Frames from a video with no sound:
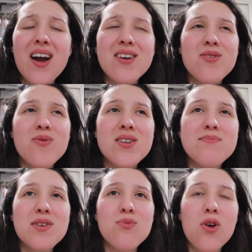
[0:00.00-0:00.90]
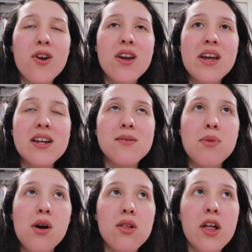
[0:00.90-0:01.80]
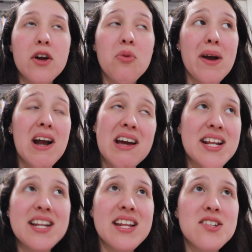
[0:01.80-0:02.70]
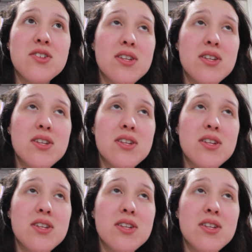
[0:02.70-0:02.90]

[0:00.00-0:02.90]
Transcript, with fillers: I don't want to be worrying about like oh my god I need to